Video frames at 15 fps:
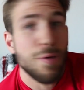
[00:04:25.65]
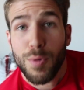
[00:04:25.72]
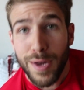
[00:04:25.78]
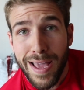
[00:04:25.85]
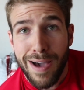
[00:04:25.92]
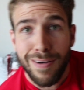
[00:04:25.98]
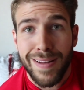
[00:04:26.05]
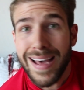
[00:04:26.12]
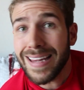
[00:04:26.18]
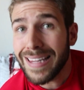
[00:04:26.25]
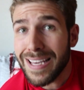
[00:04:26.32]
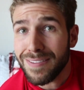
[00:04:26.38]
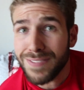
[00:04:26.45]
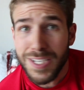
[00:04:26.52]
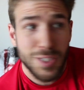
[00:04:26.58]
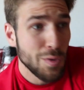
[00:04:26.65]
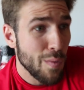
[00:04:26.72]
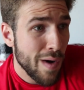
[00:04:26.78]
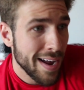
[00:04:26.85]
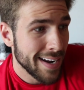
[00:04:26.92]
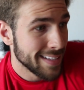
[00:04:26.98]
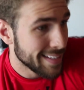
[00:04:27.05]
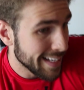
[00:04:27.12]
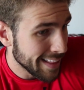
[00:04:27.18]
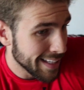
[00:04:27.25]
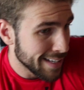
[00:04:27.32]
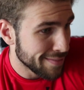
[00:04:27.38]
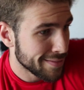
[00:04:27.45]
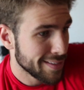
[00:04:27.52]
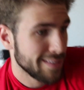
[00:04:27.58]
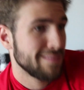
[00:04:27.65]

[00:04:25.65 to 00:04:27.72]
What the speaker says: work out, I lift, I squat, I deadlift.